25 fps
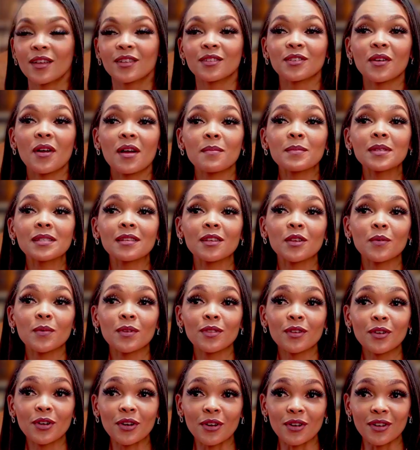So I'm sitting
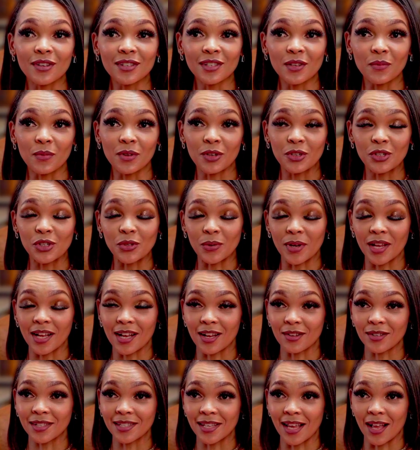with the girls and we're
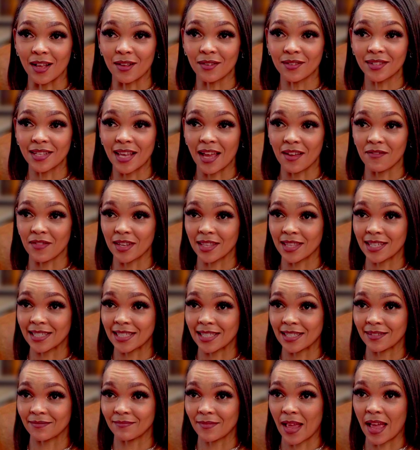enjoying ourselves, having
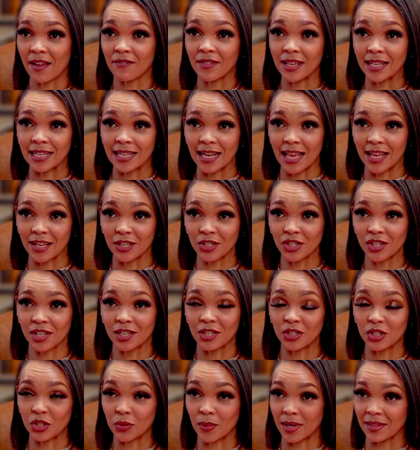lunch
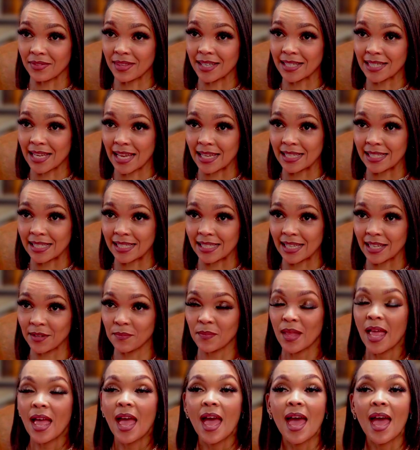and enjoying the tasting.